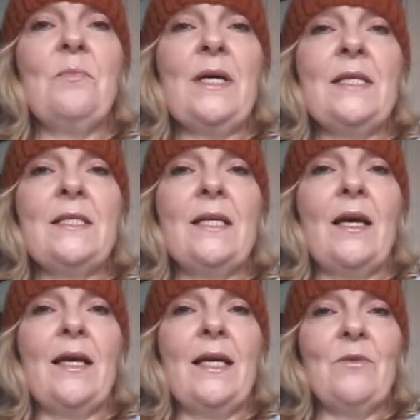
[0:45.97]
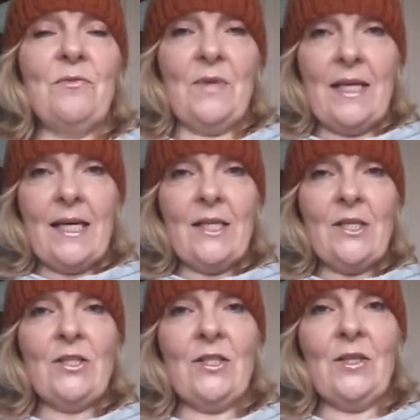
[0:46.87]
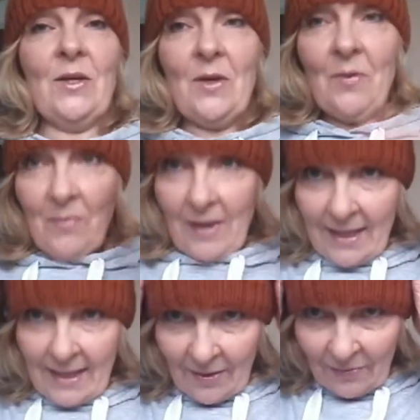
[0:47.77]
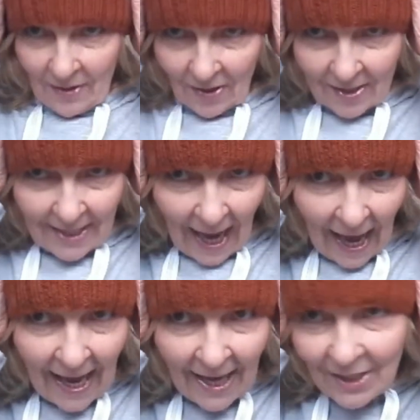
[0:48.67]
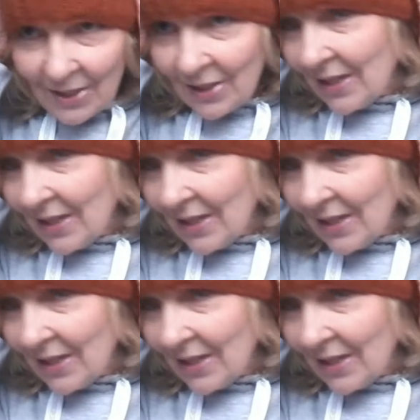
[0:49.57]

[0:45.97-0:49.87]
but I have finished my Love Hearts hat,